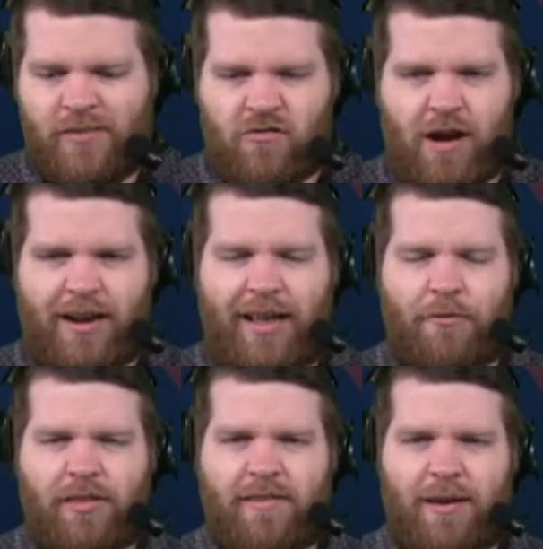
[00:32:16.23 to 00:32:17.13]
Tried to get
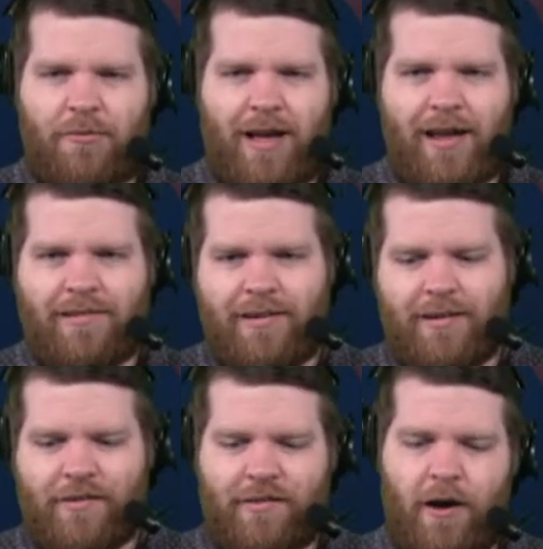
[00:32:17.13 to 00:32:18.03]
with the team last
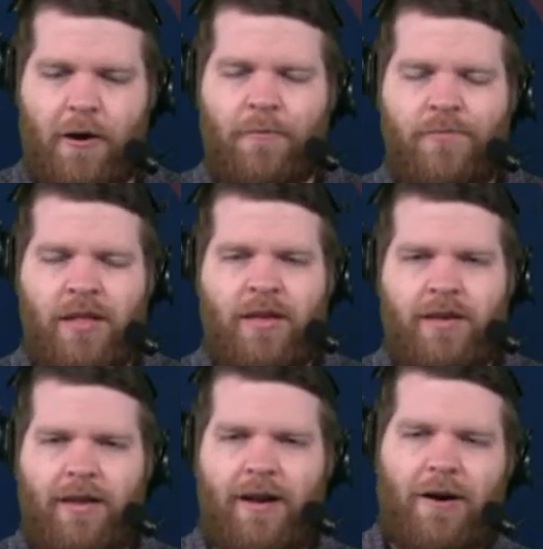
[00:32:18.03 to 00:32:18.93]
year, so,
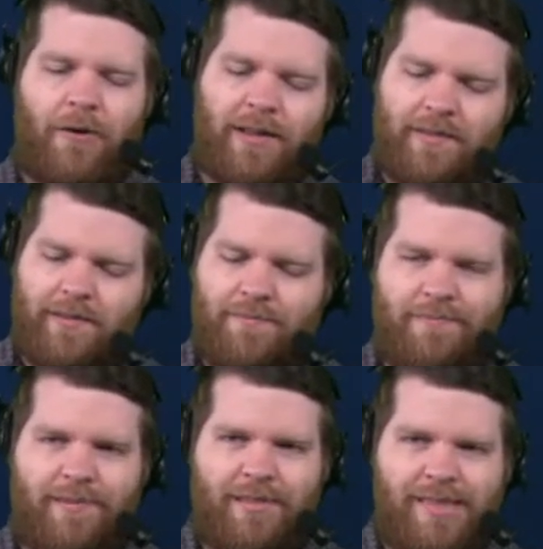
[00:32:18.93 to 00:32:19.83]
you know, it's
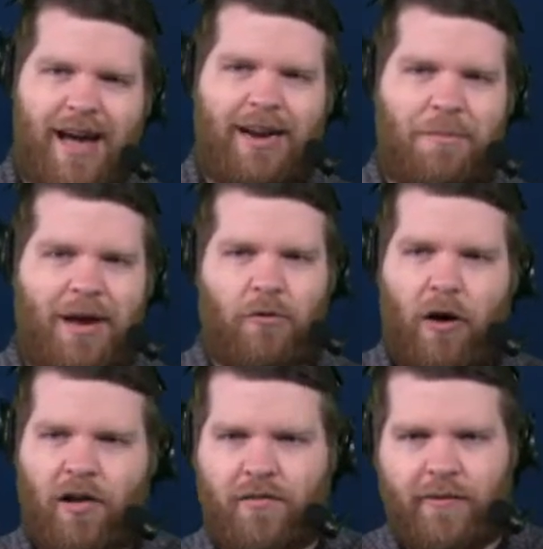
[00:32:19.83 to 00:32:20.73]
90-man
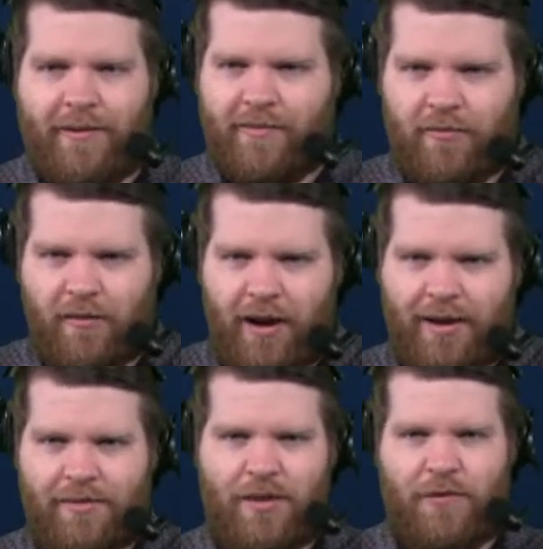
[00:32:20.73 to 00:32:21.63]
roster edition,
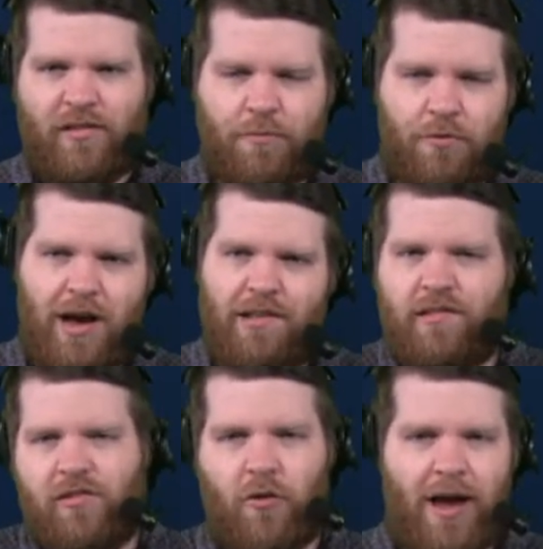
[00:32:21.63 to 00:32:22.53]
right? If he
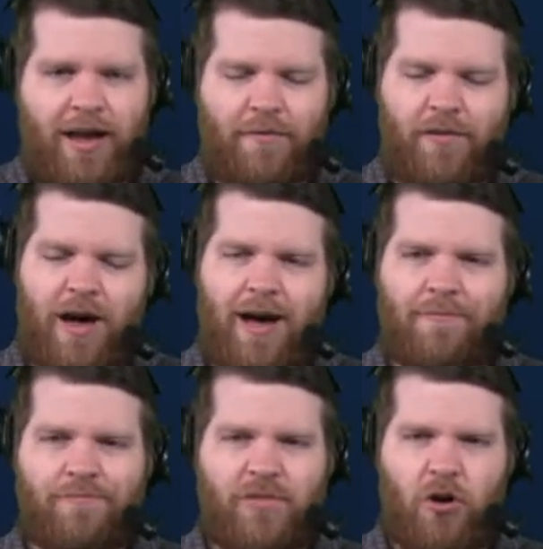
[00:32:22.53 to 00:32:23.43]
surprises, great. If
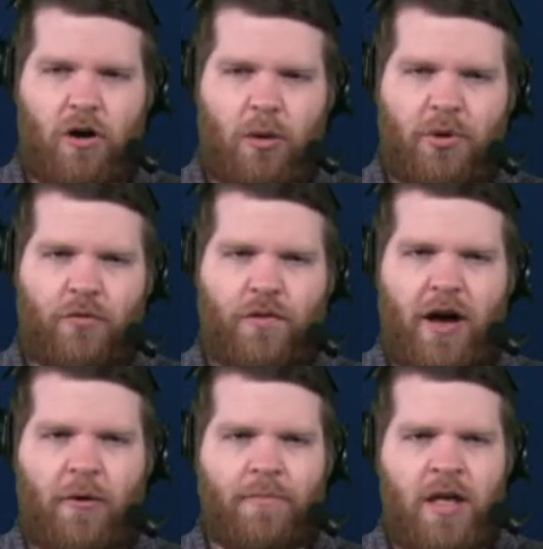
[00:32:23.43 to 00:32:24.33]
not, no harm, no
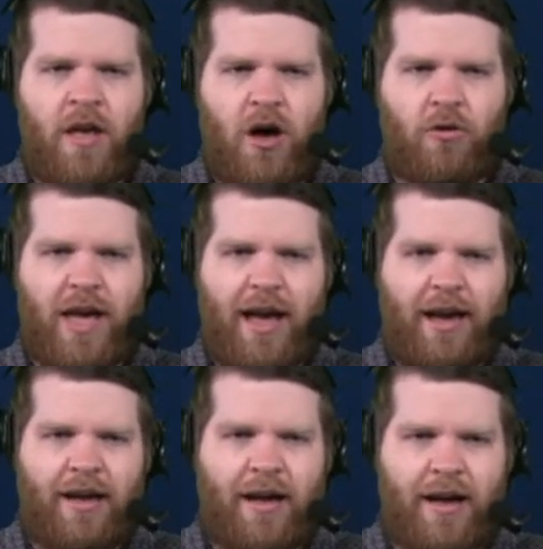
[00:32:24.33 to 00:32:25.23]
foul.
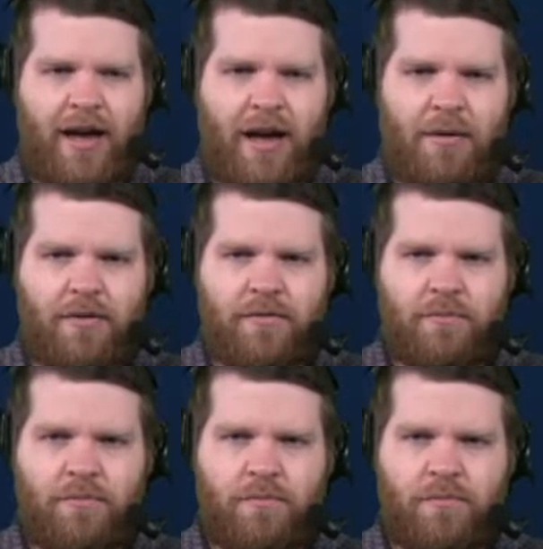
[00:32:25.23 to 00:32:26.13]
Okay,
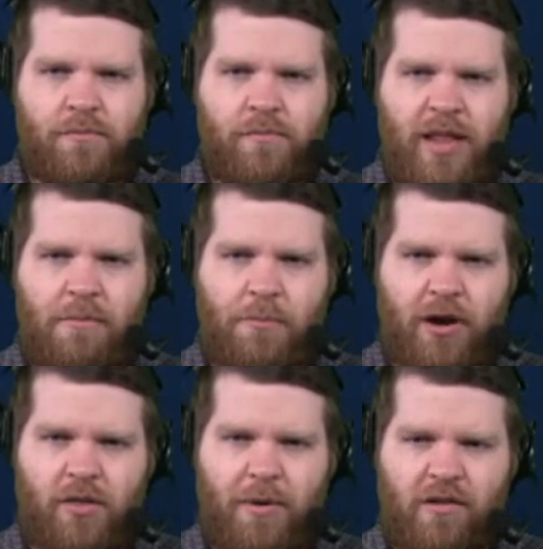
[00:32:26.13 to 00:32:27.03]
name a
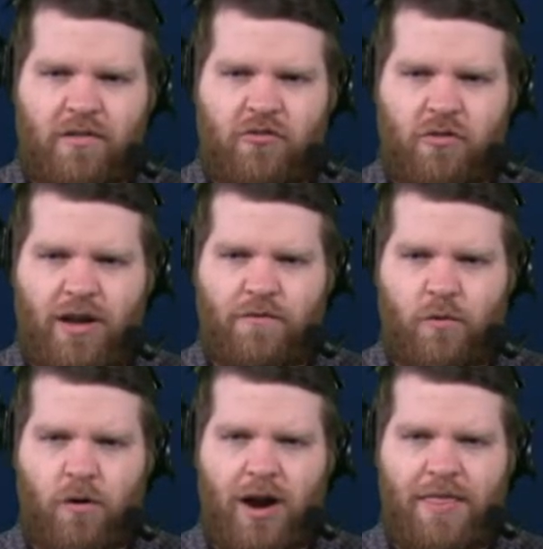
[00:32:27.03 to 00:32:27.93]
player the Bears should trade
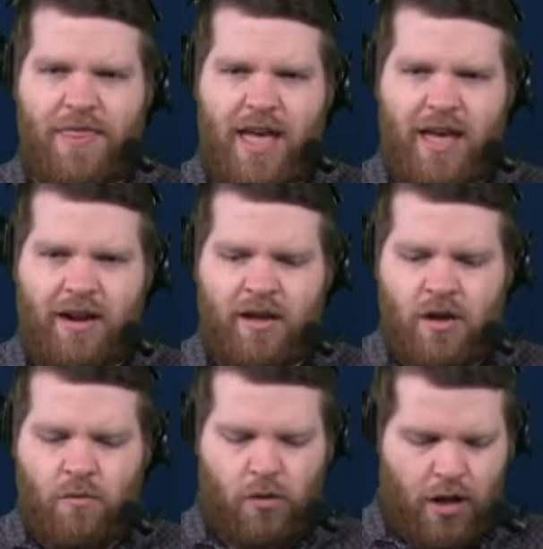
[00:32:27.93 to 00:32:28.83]
for, and then
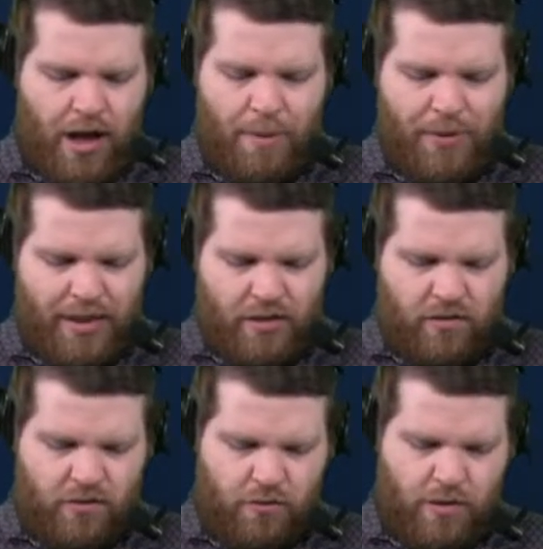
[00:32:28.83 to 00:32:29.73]
we'll hop
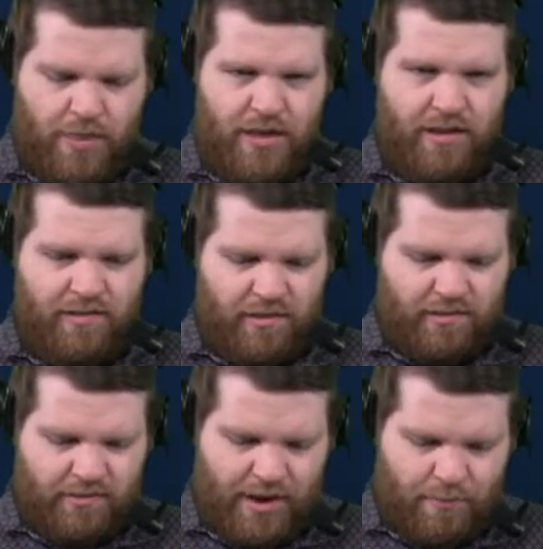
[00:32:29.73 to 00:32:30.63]
into this
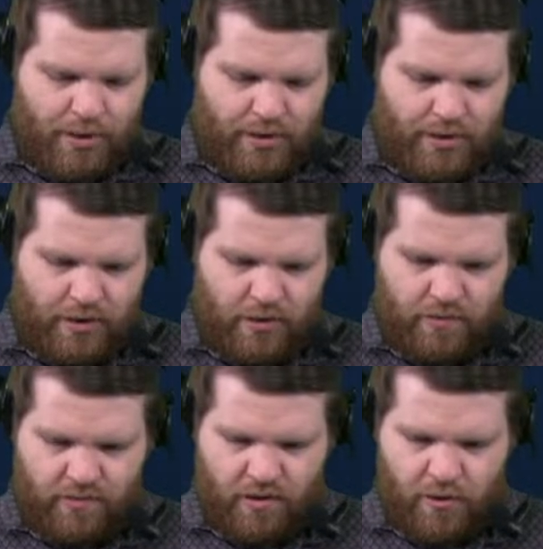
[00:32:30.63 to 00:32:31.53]
segment here.
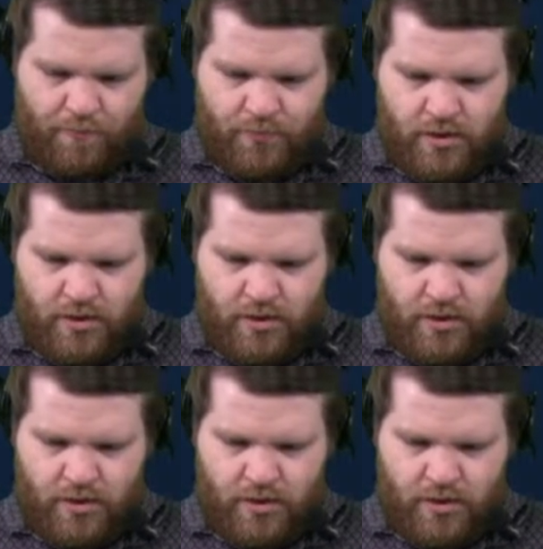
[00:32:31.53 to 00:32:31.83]
So